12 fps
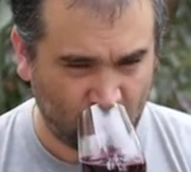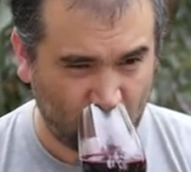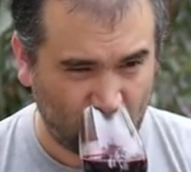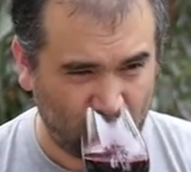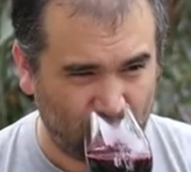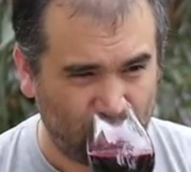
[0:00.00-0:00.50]

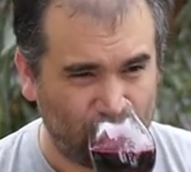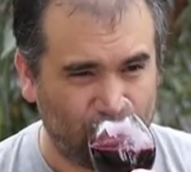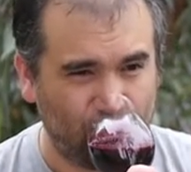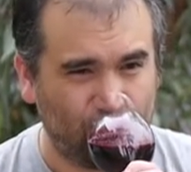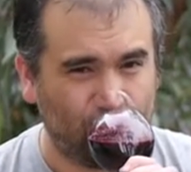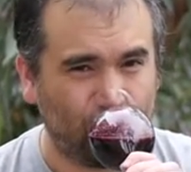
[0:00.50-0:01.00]

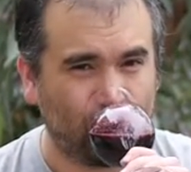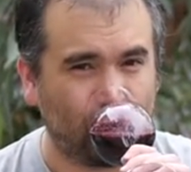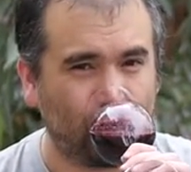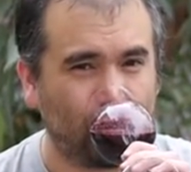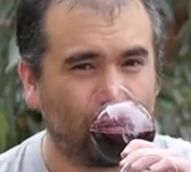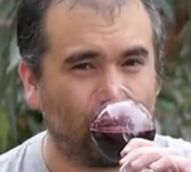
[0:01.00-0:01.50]

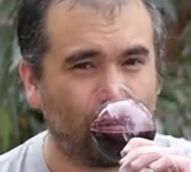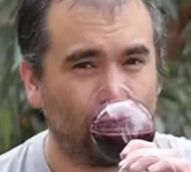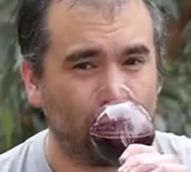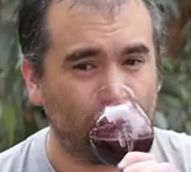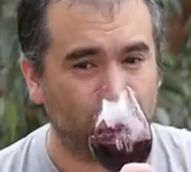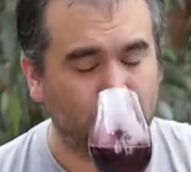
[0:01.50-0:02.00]

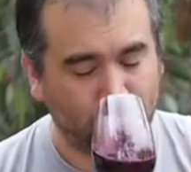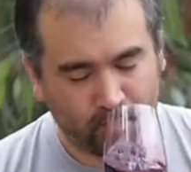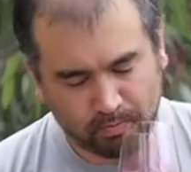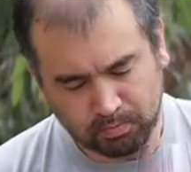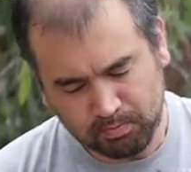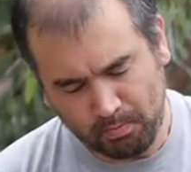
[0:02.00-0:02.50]

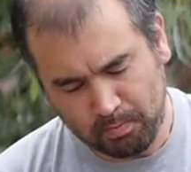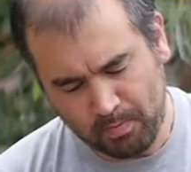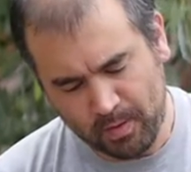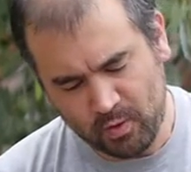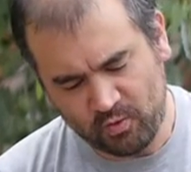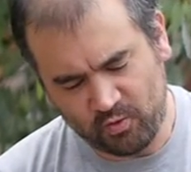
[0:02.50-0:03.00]

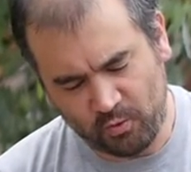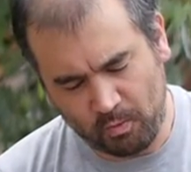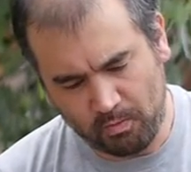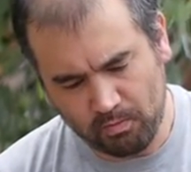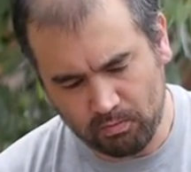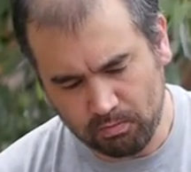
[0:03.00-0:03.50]

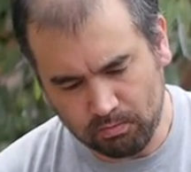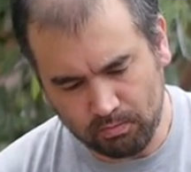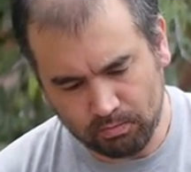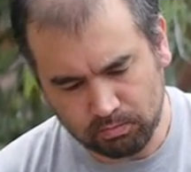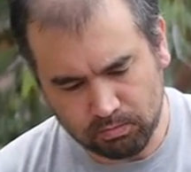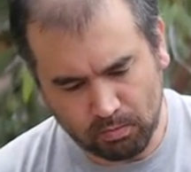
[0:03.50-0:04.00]

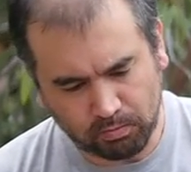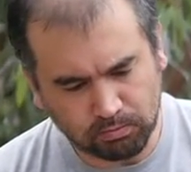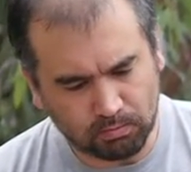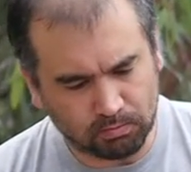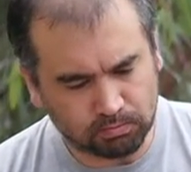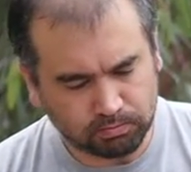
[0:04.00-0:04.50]

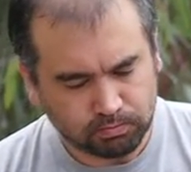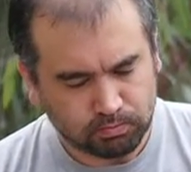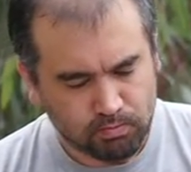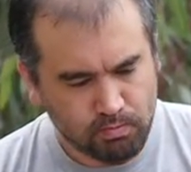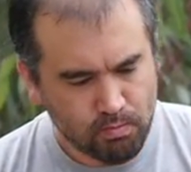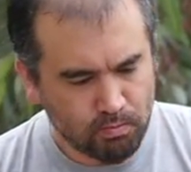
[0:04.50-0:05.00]
No one is speaking in this clip.